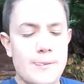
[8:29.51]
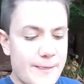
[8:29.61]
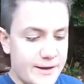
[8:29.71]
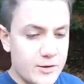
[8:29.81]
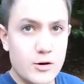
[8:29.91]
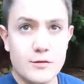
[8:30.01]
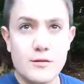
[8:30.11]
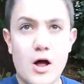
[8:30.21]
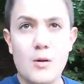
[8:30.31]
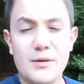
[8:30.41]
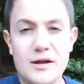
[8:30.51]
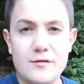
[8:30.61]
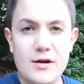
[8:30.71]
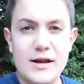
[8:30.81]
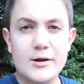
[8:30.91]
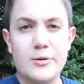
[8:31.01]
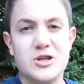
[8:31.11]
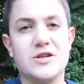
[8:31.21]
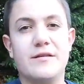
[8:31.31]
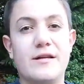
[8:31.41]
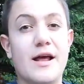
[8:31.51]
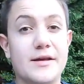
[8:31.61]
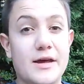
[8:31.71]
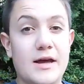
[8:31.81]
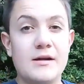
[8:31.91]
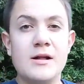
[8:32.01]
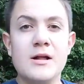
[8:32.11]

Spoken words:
They can also help answer any questions that I can't.